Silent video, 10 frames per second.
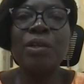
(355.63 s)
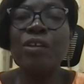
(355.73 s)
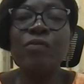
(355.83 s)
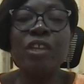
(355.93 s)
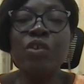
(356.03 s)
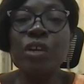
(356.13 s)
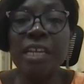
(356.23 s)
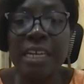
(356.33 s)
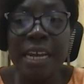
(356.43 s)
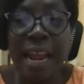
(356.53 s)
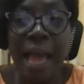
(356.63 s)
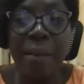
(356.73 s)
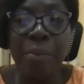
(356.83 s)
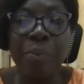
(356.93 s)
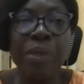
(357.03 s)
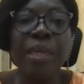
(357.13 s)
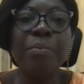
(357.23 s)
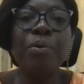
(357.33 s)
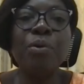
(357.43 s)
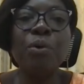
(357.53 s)
Even you need lab
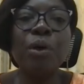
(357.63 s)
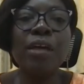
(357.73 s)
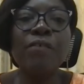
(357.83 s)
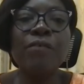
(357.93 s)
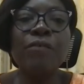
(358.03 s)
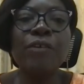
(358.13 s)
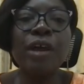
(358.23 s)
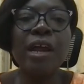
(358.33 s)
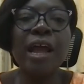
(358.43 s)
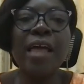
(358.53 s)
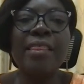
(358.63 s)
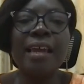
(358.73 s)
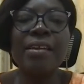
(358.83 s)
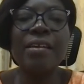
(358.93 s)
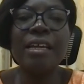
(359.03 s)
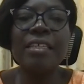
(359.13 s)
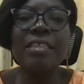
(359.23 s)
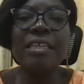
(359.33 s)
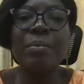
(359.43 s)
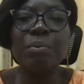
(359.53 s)
people if that
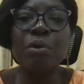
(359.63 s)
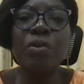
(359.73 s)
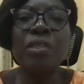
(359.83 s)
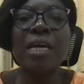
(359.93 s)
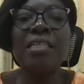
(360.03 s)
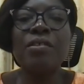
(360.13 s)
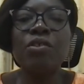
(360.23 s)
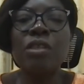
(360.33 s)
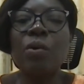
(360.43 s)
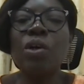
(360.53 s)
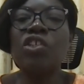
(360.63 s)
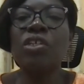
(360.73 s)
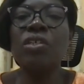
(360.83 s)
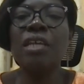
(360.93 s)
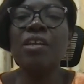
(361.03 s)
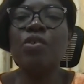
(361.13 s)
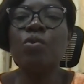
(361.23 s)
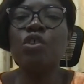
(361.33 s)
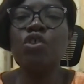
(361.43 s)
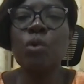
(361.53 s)
is important to the questions that you
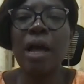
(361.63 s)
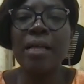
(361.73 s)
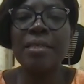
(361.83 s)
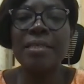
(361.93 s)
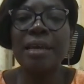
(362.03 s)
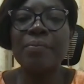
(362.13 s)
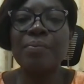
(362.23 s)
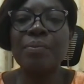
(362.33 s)
want to answer.